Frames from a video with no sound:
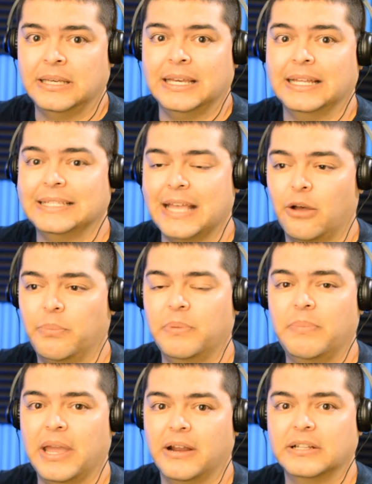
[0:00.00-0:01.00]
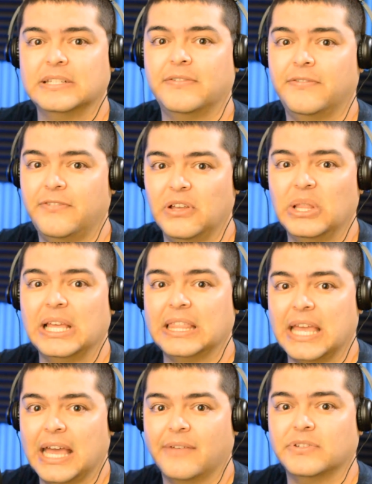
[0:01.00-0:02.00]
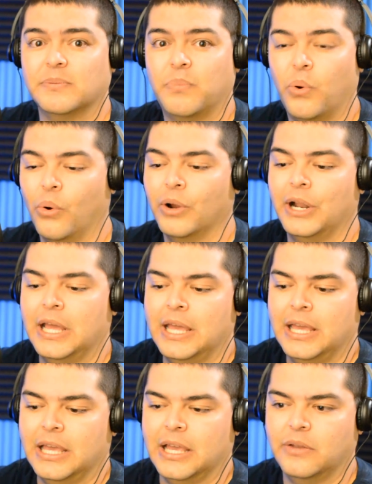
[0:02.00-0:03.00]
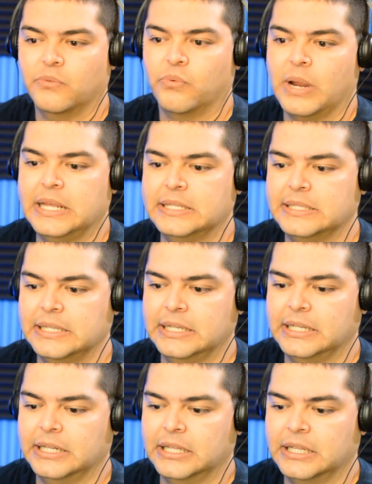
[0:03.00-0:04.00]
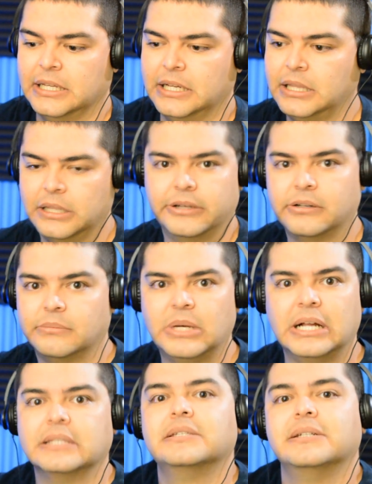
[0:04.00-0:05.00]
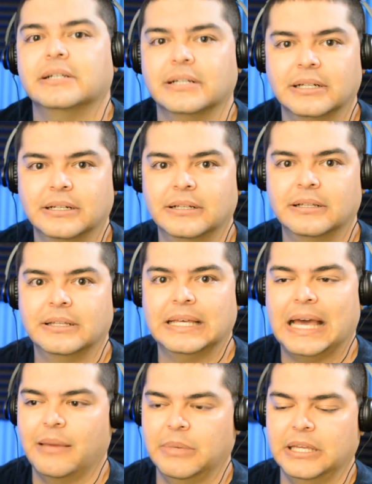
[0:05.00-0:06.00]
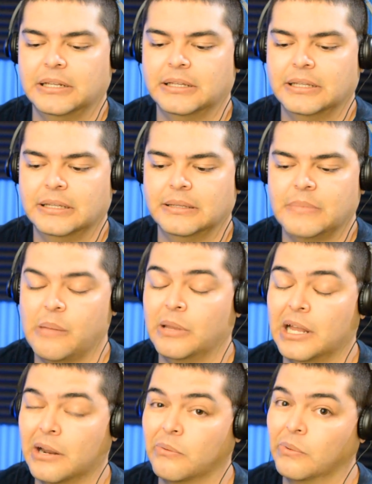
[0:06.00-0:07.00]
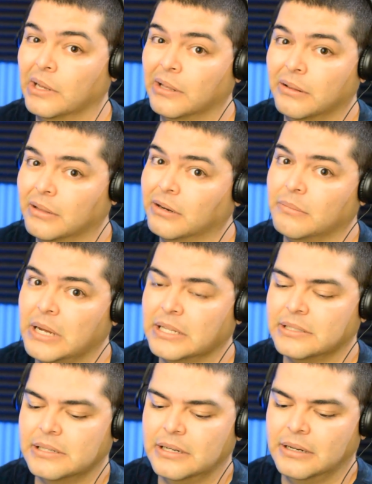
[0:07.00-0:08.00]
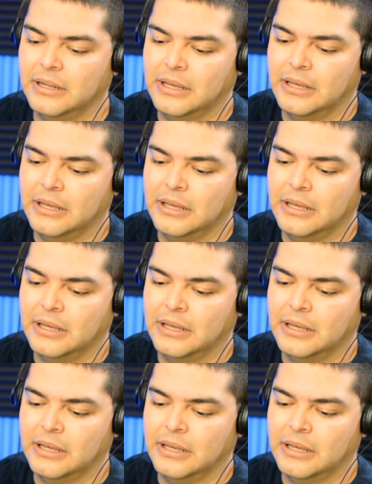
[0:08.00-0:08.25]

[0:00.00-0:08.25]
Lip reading: It's helping parents feel like they have support in raising a little monster. I mean, maybe not a real little monster,